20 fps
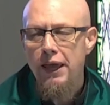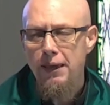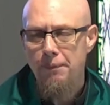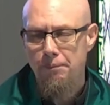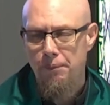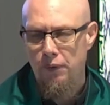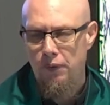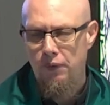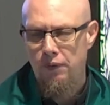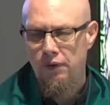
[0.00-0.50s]

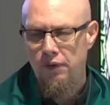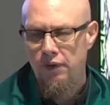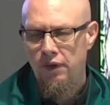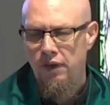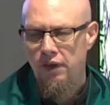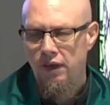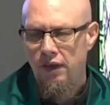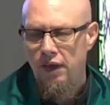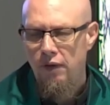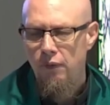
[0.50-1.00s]
people.
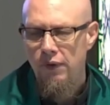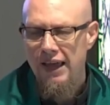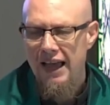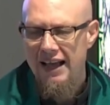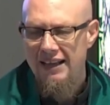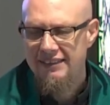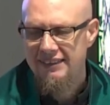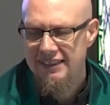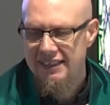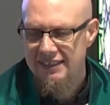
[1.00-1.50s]
And we
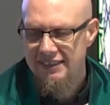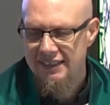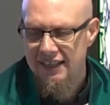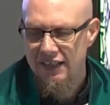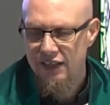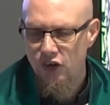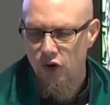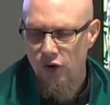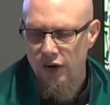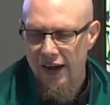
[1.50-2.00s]
ask this
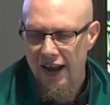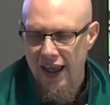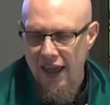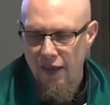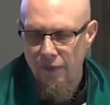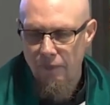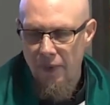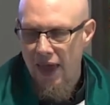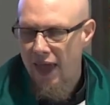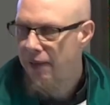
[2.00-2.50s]
in your
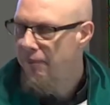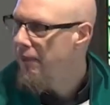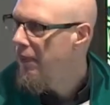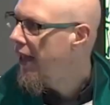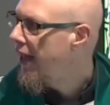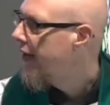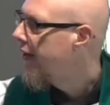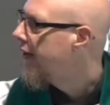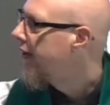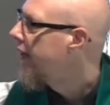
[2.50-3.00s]
name.
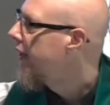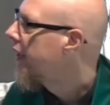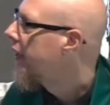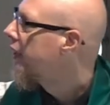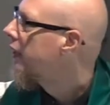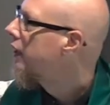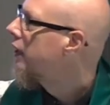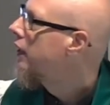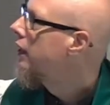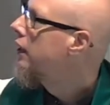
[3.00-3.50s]
Amen.
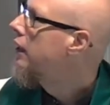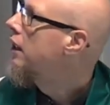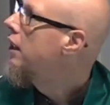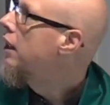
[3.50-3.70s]
You